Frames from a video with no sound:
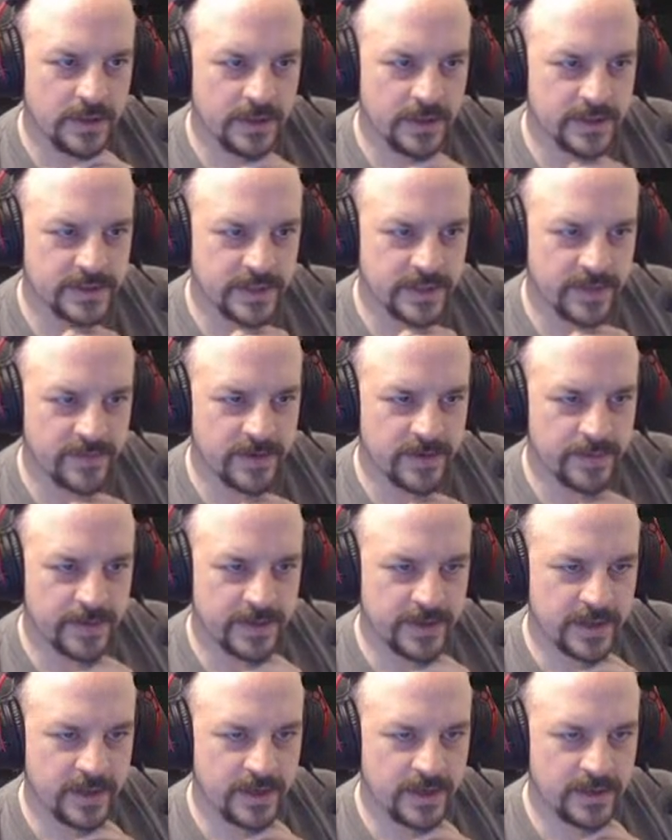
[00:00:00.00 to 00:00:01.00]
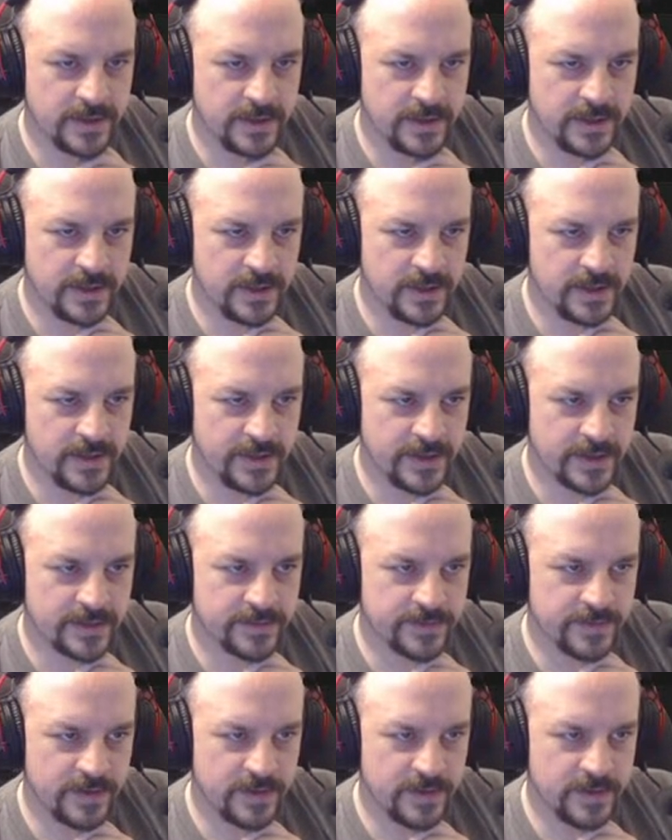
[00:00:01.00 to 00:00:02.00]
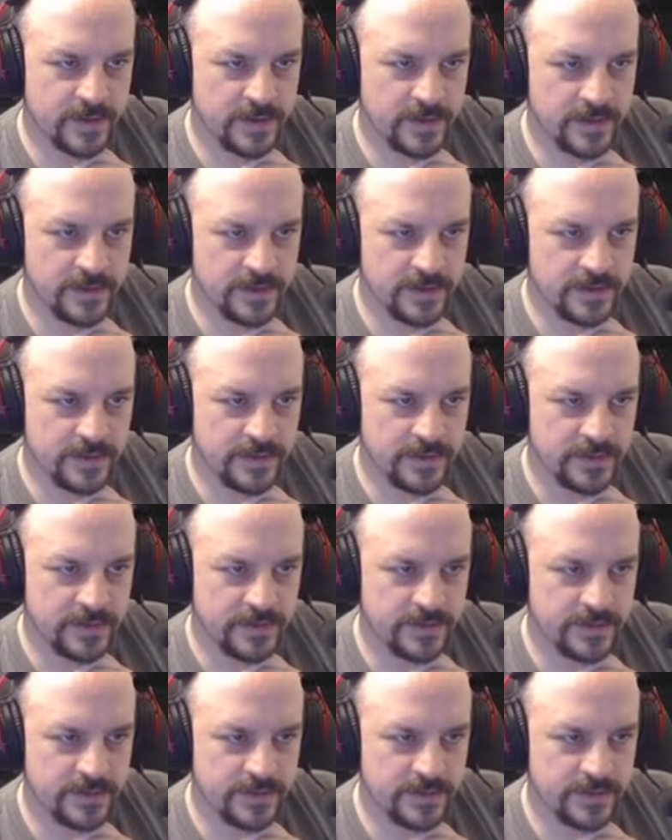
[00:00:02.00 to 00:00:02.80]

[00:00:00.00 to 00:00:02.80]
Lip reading: It's given up on that idea. That's fine.